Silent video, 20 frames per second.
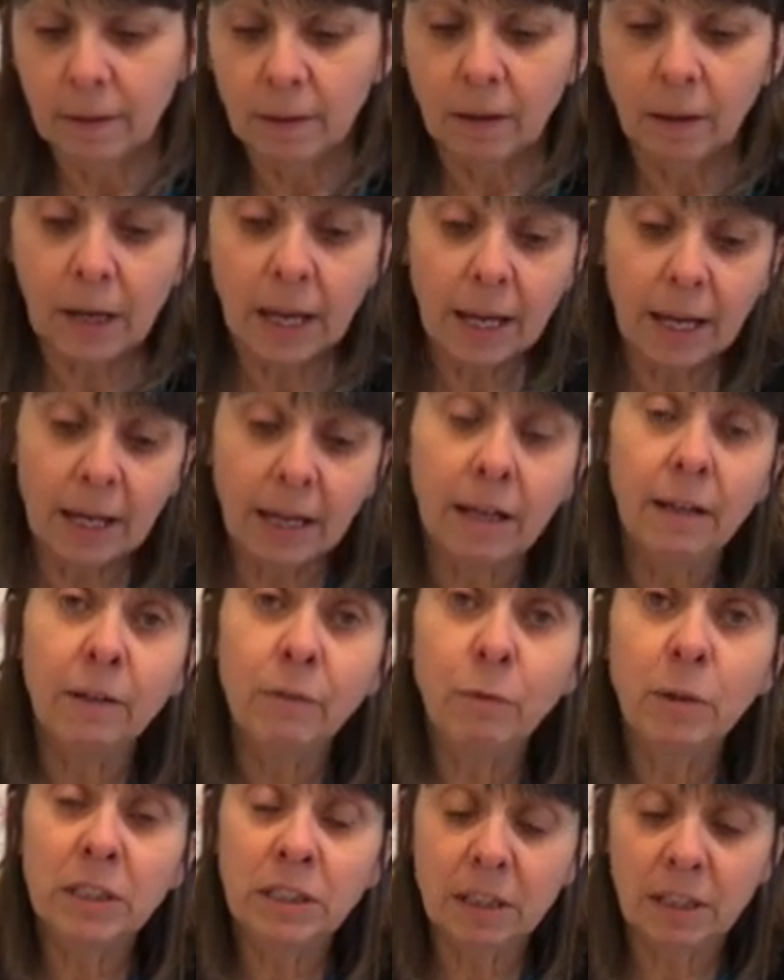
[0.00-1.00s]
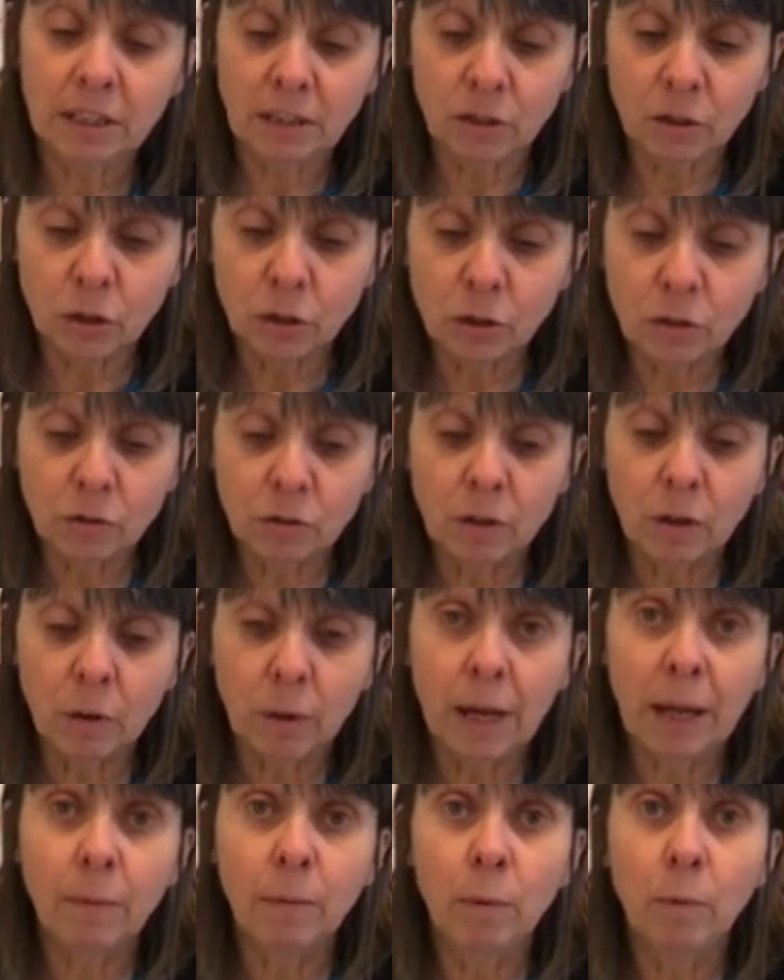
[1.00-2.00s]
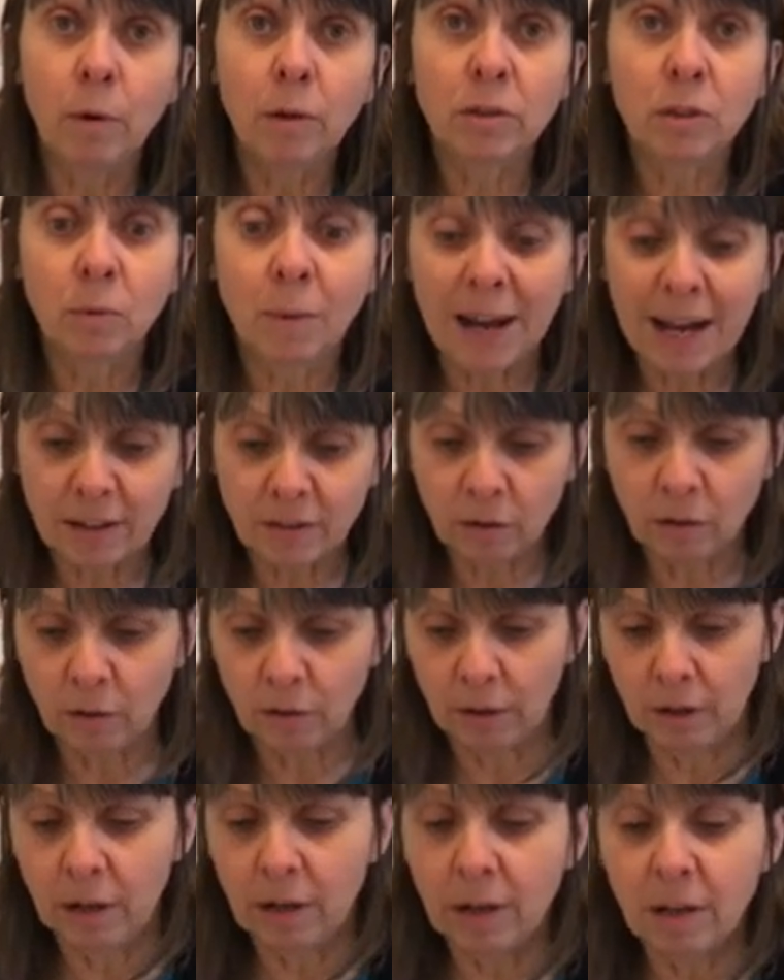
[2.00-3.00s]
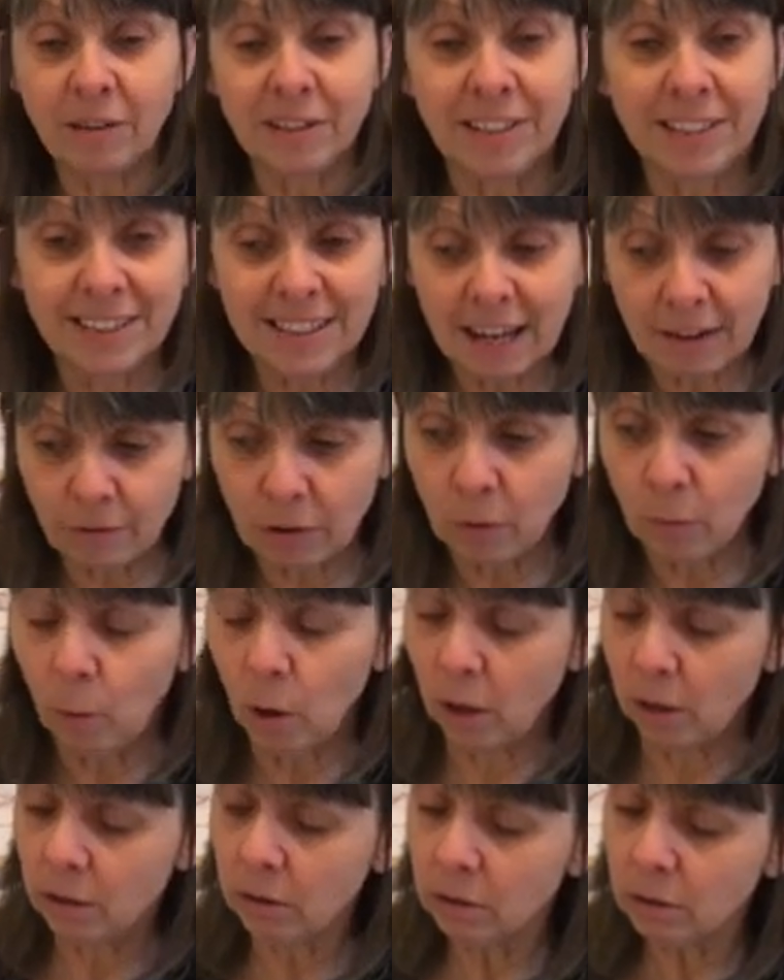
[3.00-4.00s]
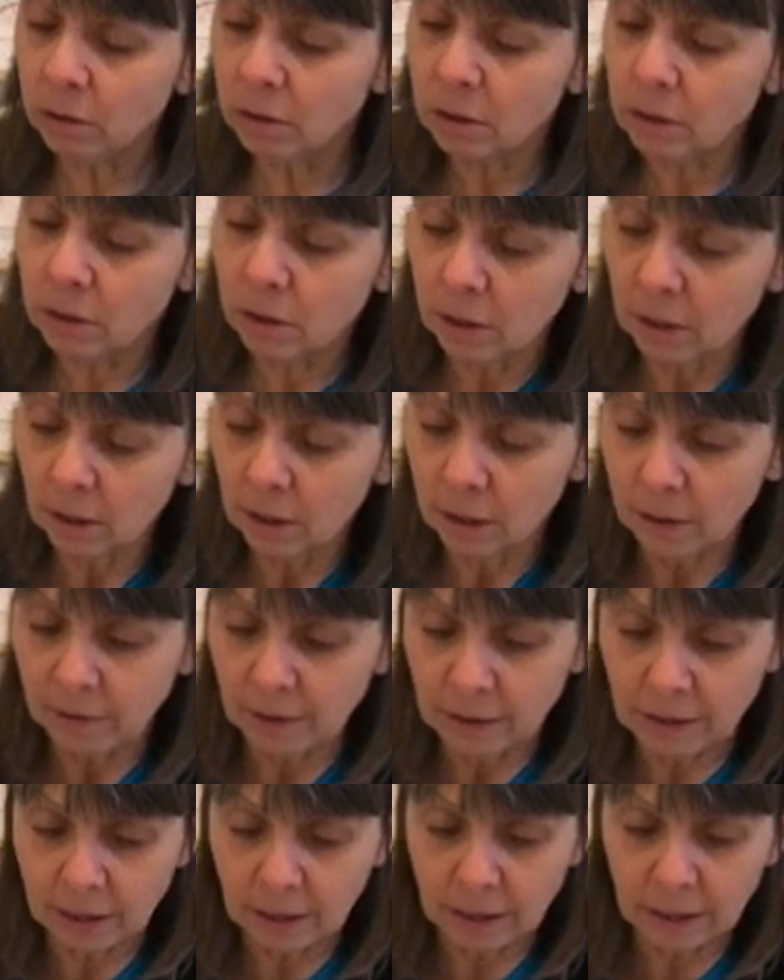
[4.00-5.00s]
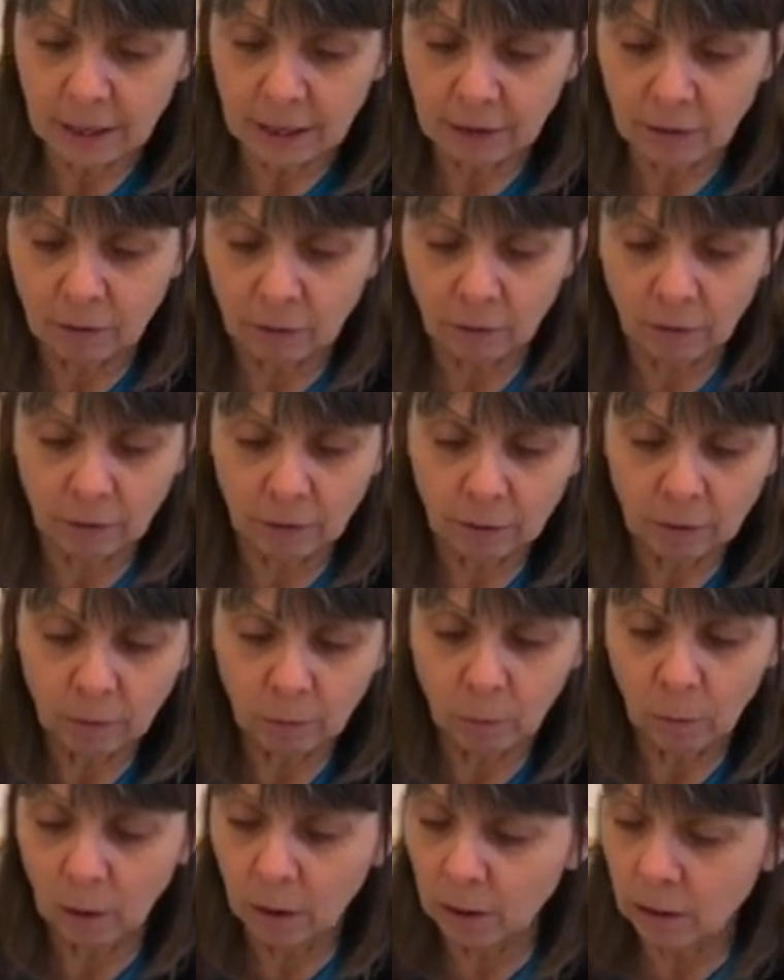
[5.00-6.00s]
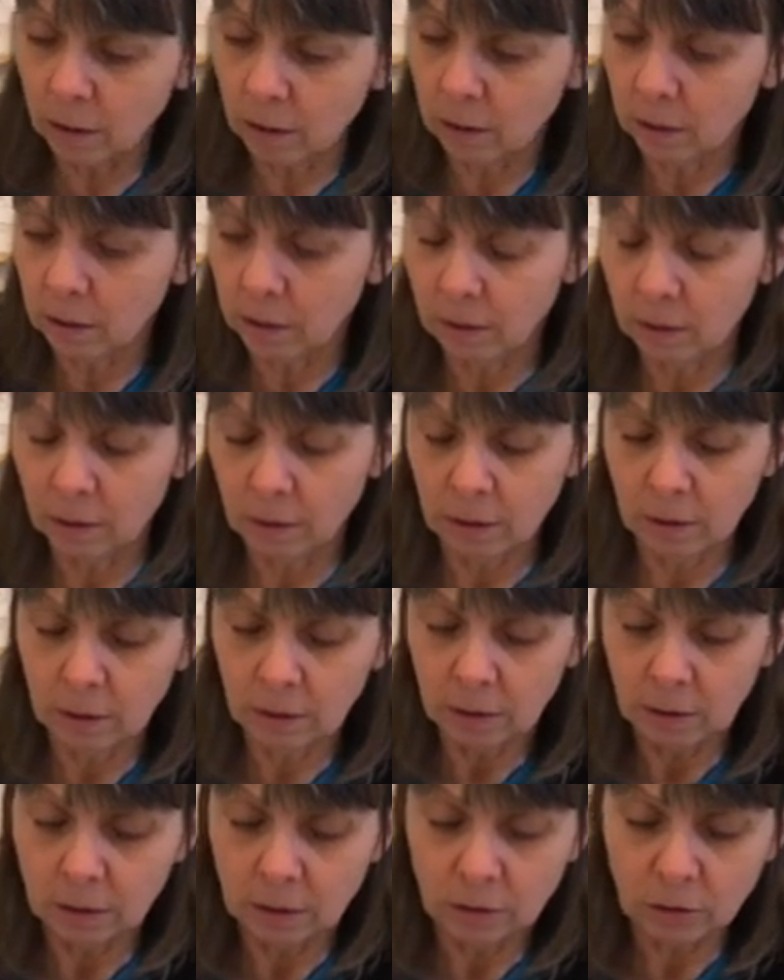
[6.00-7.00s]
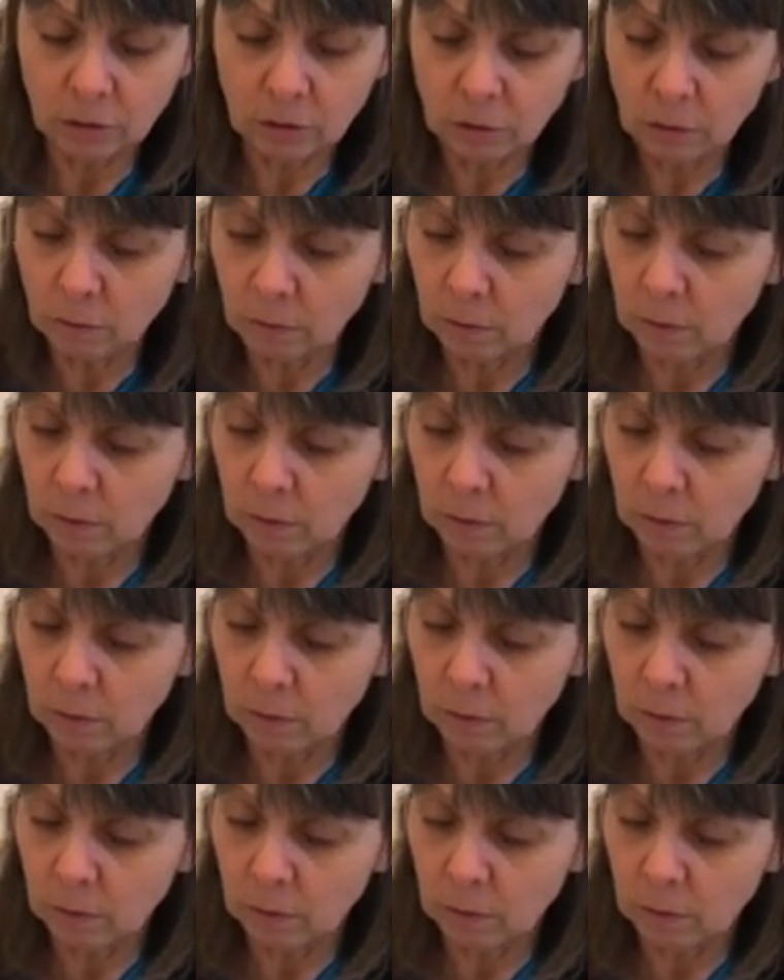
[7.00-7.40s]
Okay, and if we say to the children, okay, we want to add on another 7 ones, then they can add on 1, 2,